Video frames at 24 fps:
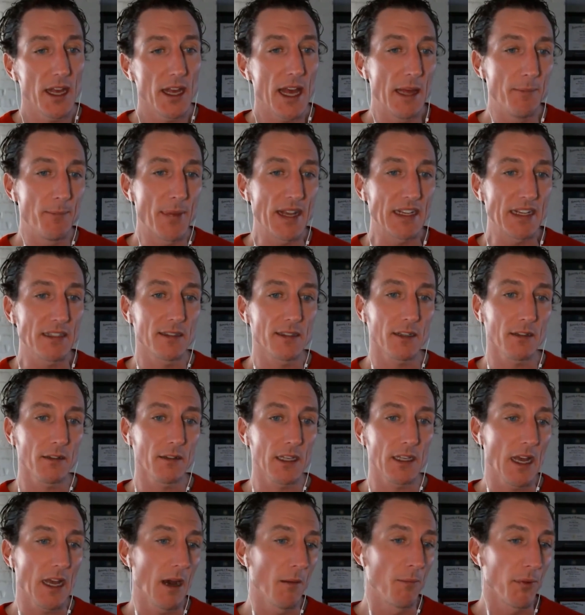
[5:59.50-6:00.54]
and
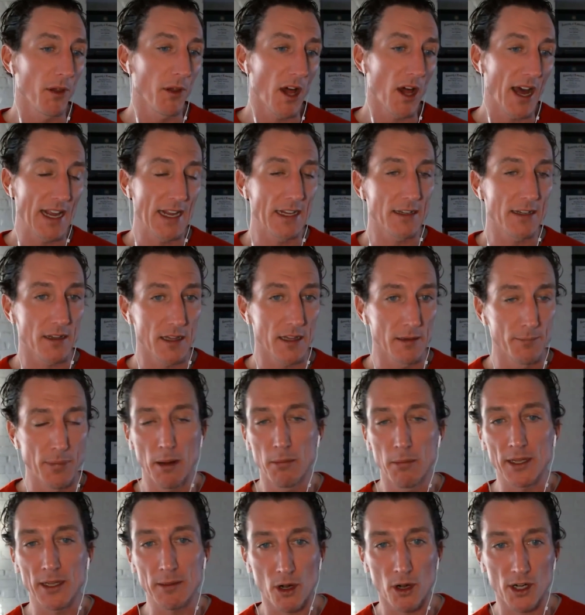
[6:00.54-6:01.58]
basically apply it to the
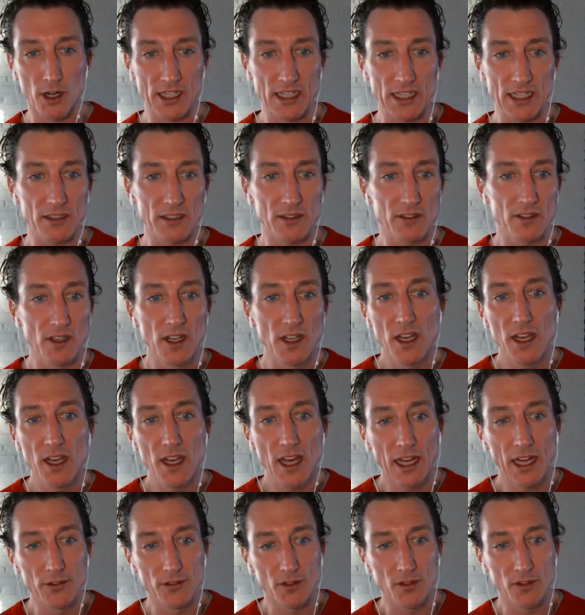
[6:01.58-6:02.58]
public markets. And